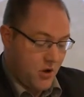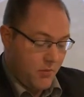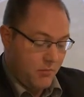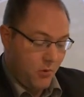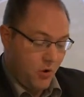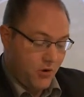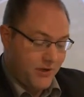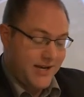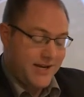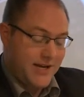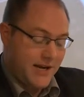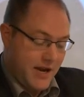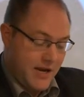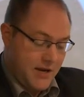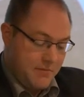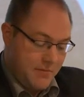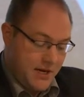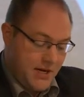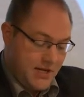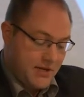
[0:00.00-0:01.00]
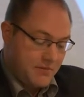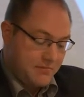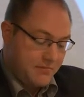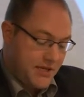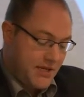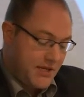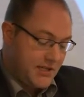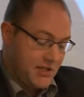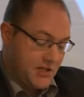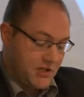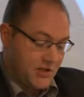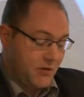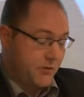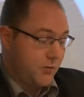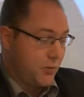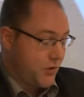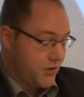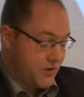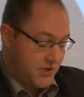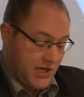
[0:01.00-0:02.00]
More than 9 million pieces
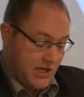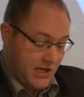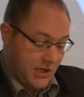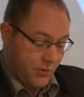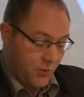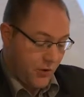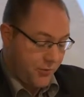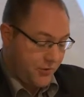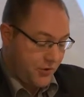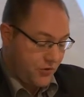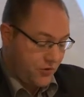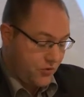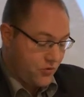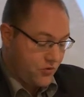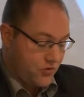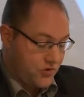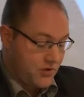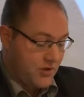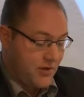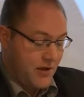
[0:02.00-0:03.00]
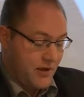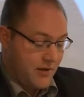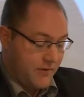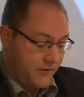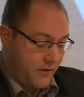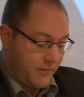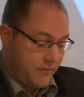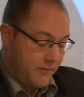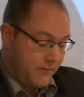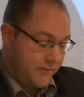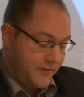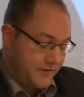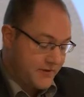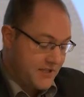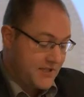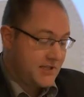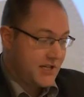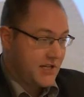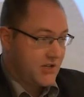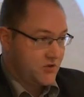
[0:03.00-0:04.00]
of 1 skilling were produced from
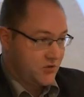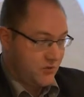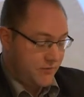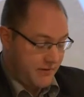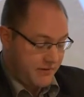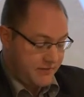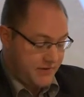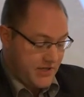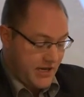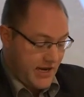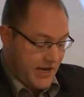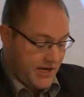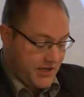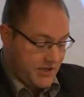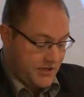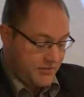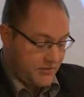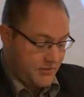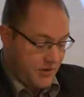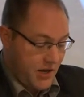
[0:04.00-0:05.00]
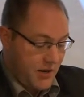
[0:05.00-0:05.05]
56 to 58,